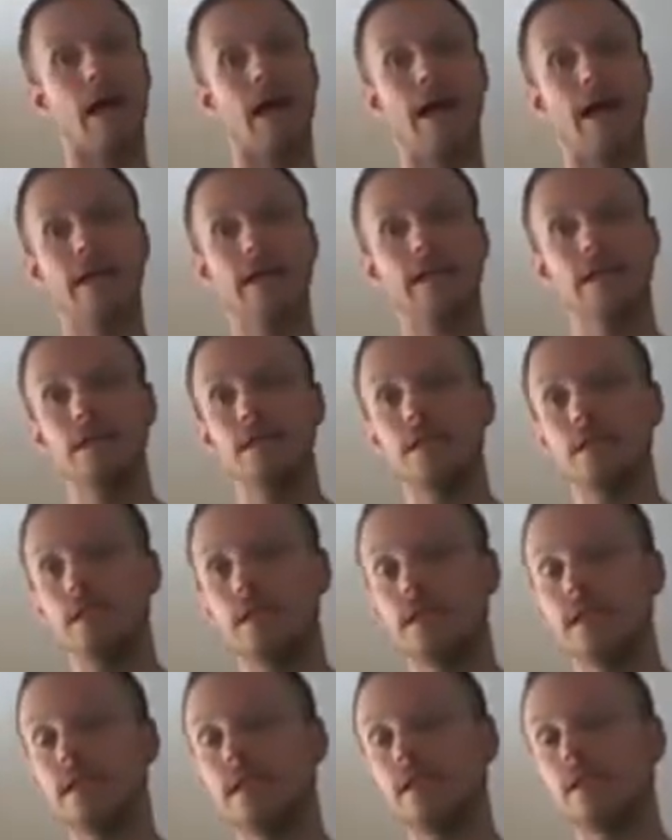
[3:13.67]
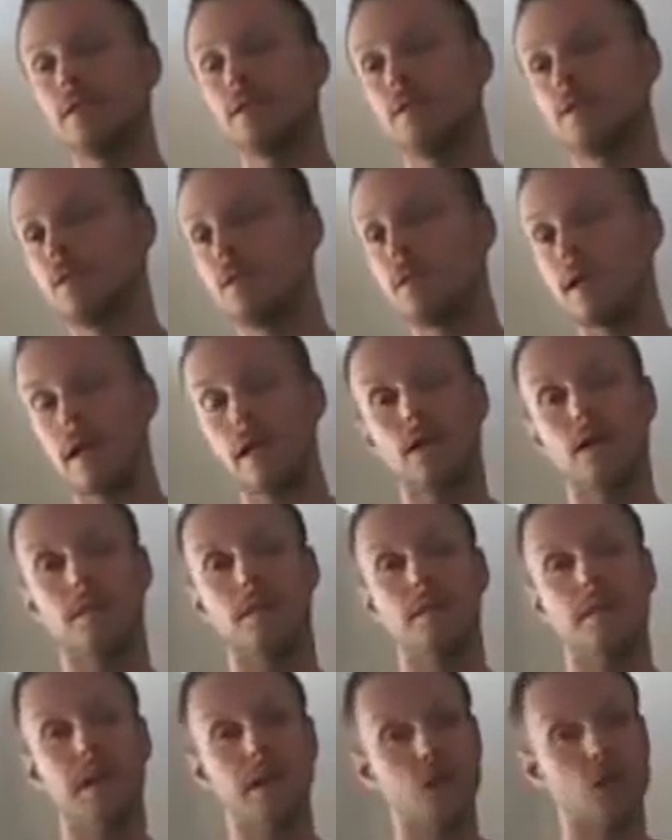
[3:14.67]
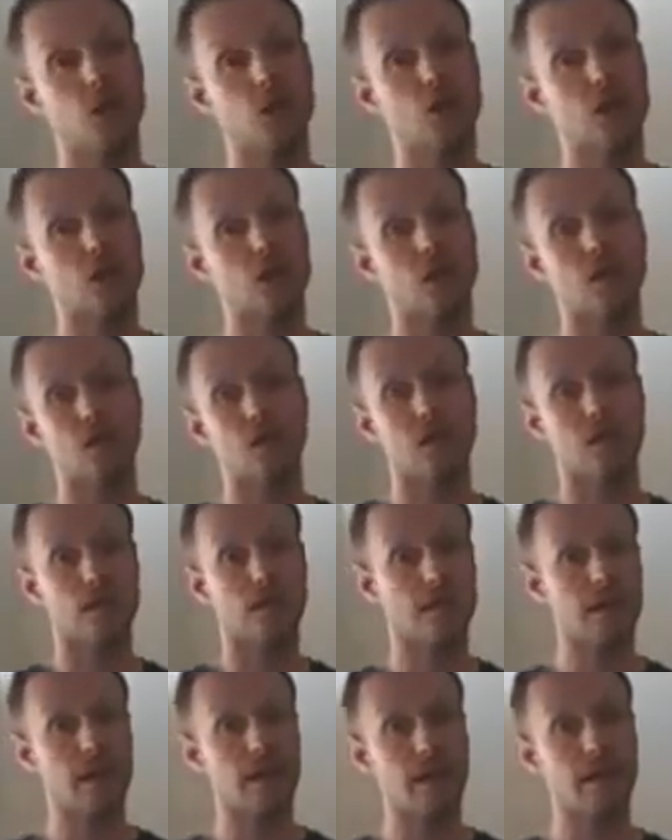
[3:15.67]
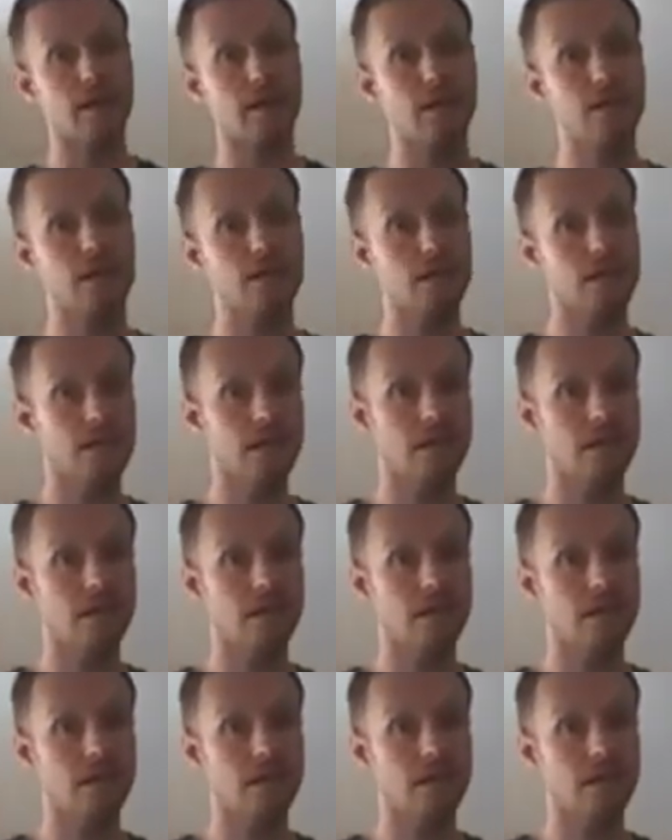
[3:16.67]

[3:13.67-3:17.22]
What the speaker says: and they do that on a much larger scale.